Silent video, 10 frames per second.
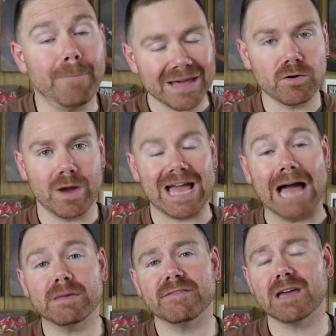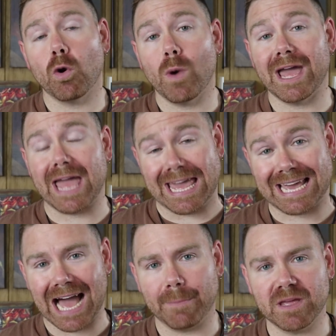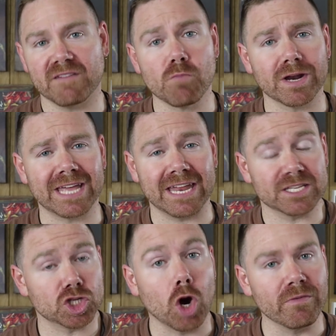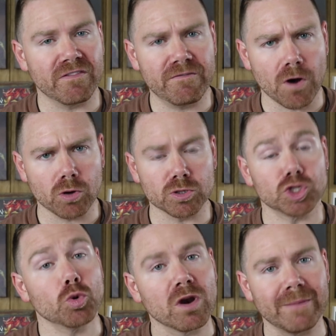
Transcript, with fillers: By the way, I'm giving away a copy of Mordenkainen's Tome of Foes to one